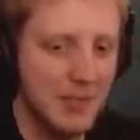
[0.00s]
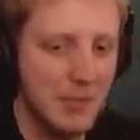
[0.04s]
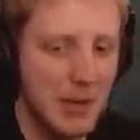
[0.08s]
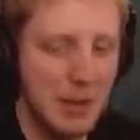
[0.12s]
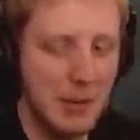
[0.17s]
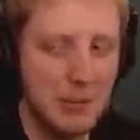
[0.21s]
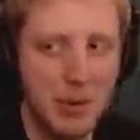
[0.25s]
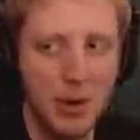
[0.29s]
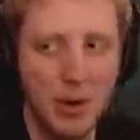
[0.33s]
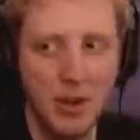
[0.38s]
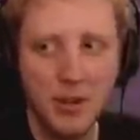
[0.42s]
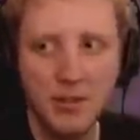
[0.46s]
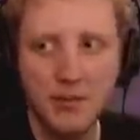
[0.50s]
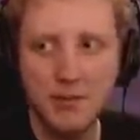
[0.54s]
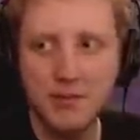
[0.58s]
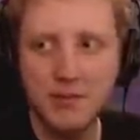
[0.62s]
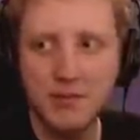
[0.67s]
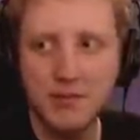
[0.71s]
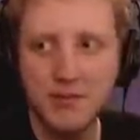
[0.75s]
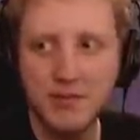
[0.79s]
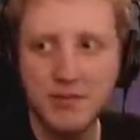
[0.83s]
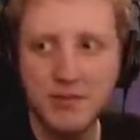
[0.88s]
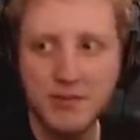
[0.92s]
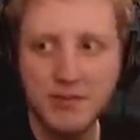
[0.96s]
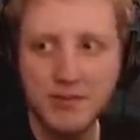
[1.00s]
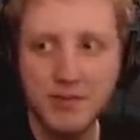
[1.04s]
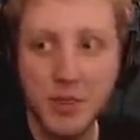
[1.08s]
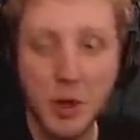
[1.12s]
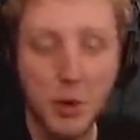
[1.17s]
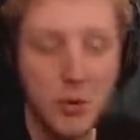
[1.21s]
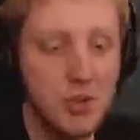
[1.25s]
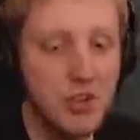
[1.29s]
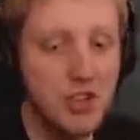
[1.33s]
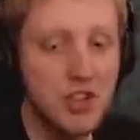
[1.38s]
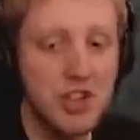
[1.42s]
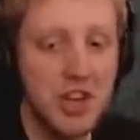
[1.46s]
Big Pog.
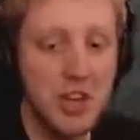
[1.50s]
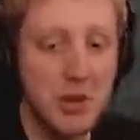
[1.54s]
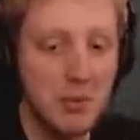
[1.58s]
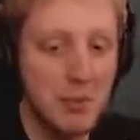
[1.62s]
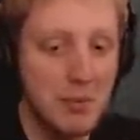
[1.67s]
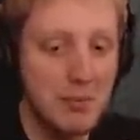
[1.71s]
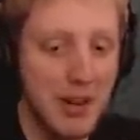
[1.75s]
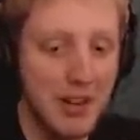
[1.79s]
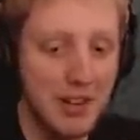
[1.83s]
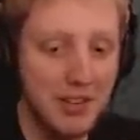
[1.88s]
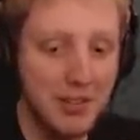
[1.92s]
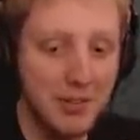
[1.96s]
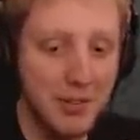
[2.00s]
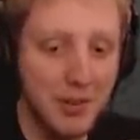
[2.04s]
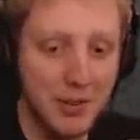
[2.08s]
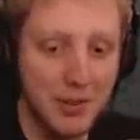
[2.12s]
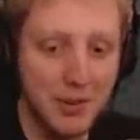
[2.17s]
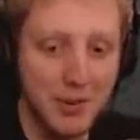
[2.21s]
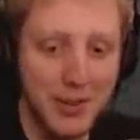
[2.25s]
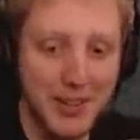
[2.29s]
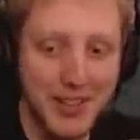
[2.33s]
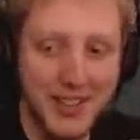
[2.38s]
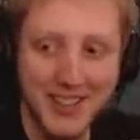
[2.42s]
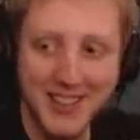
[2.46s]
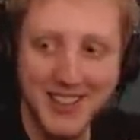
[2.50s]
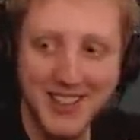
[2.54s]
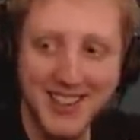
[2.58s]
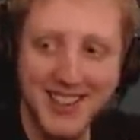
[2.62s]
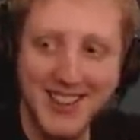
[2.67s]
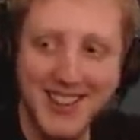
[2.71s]
Oh shit, we passed four twenty.